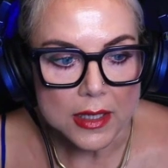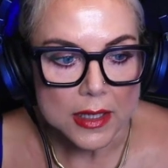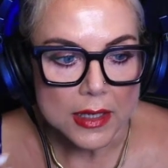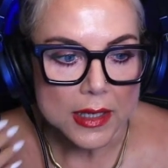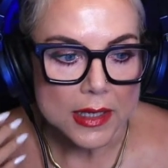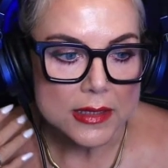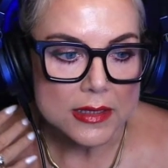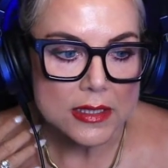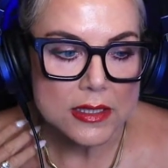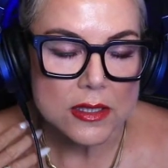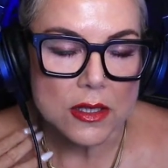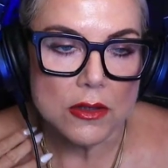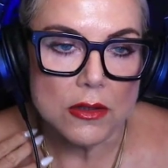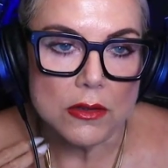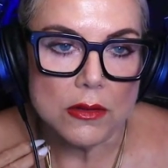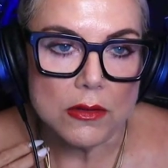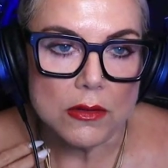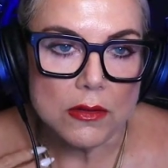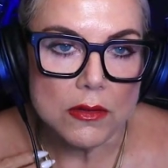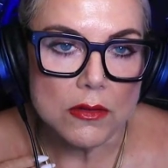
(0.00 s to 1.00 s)
Yeah. And
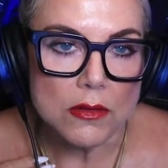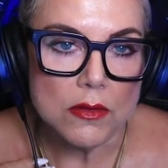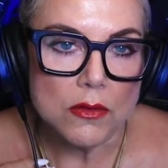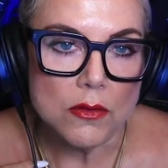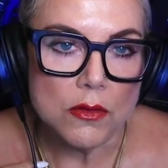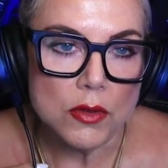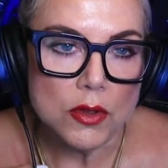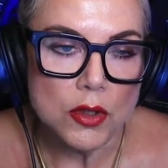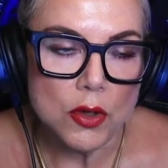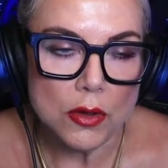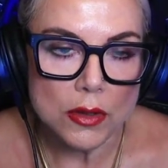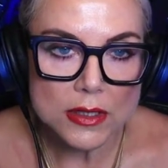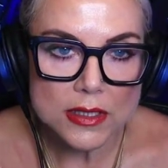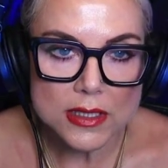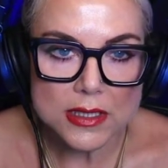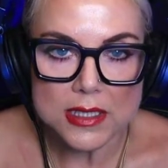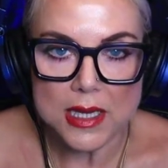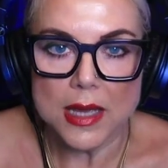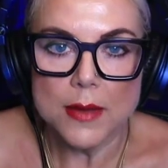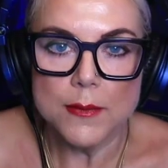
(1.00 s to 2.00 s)
so your
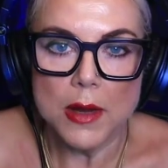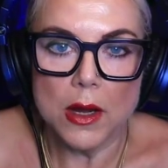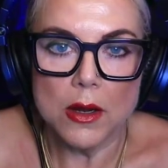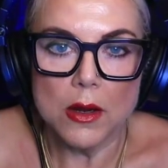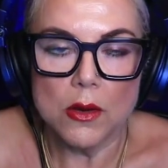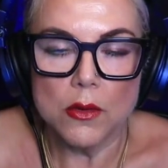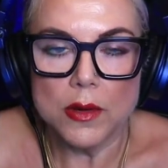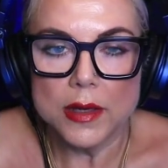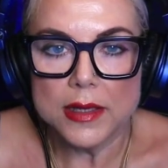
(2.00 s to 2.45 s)
demo